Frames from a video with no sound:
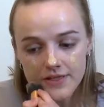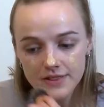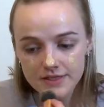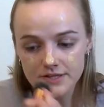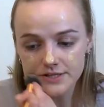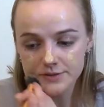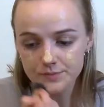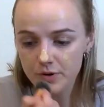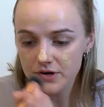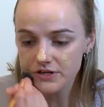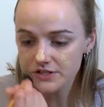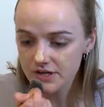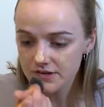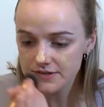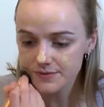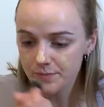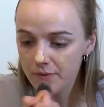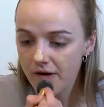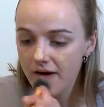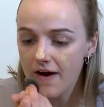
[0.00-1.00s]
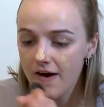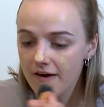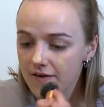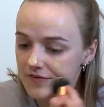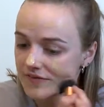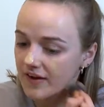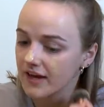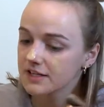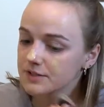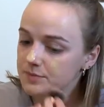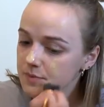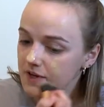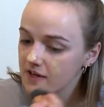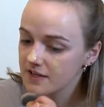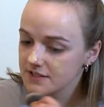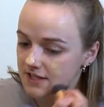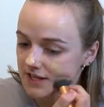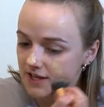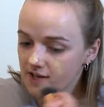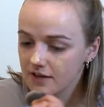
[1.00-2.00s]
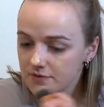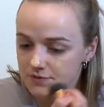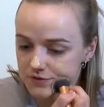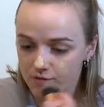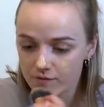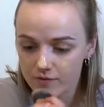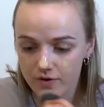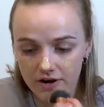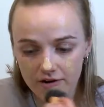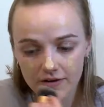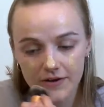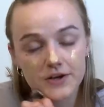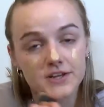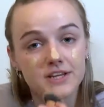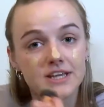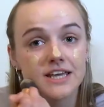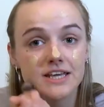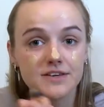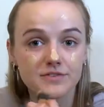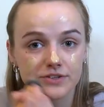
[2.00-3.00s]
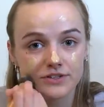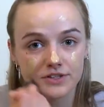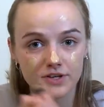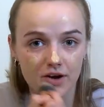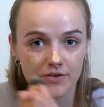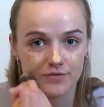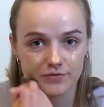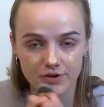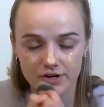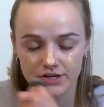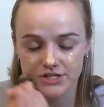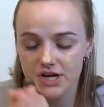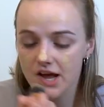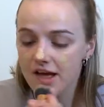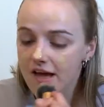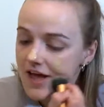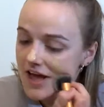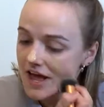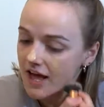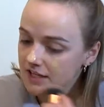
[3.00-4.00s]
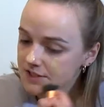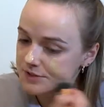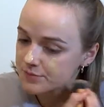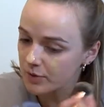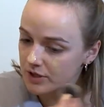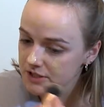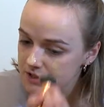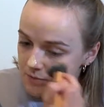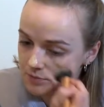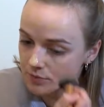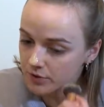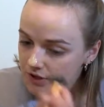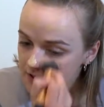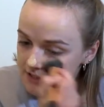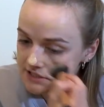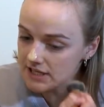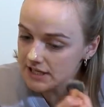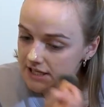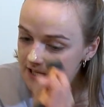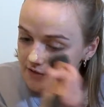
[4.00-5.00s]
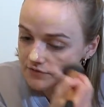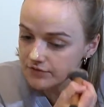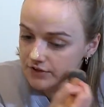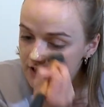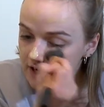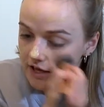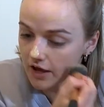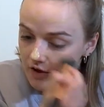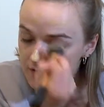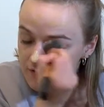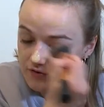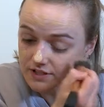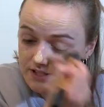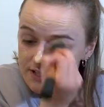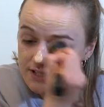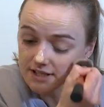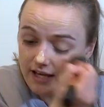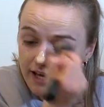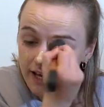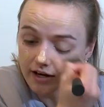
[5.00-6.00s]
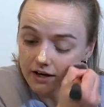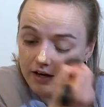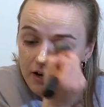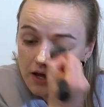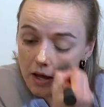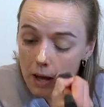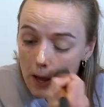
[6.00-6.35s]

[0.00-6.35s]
This brush is perfect because it gives a really good even coverage and spreads the product evenly over the skin.